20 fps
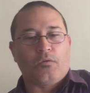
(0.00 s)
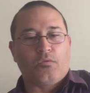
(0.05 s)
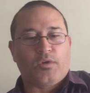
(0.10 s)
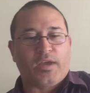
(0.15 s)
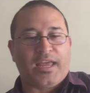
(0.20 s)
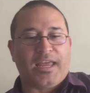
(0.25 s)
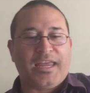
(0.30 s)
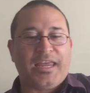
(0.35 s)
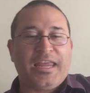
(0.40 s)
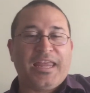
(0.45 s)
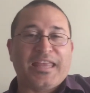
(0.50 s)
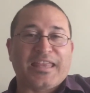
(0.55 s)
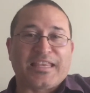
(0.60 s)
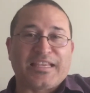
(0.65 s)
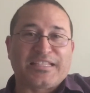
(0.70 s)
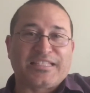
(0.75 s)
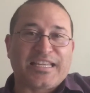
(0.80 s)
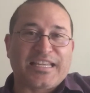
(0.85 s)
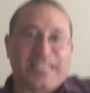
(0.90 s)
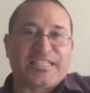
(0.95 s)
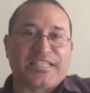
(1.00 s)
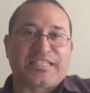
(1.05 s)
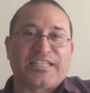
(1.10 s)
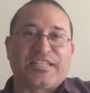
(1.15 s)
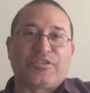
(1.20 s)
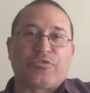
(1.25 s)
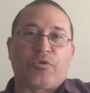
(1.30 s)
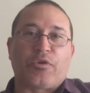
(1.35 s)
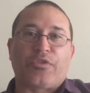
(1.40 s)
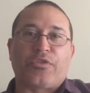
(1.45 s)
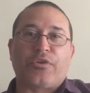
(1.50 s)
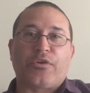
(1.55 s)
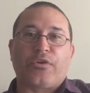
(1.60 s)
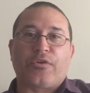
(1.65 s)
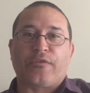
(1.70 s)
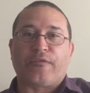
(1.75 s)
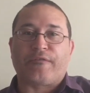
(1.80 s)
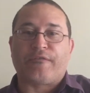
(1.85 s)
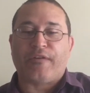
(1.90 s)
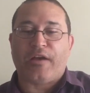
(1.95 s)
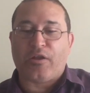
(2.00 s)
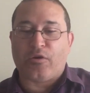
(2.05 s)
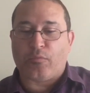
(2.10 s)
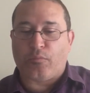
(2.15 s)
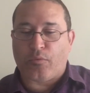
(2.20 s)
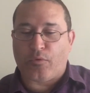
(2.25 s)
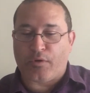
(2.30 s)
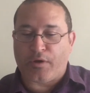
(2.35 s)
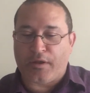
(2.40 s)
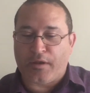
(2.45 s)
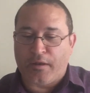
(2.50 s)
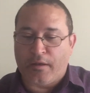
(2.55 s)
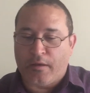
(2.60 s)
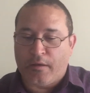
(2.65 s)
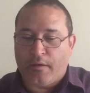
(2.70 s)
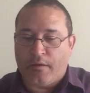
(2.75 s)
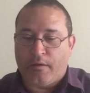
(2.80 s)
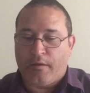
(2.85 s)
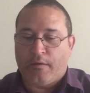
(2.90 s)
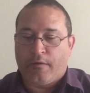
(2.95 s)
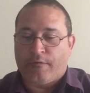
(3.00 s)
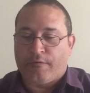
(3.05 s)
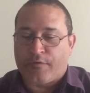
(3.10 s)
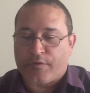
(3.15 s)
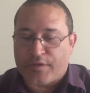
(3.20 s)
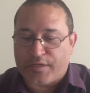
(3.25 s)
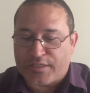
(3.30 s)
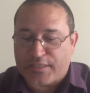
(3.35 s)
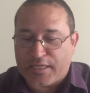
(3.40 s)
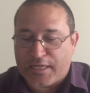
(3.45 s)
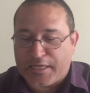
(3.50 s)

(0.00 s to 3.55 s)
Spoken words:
Okay, this takes us into our third and final point for this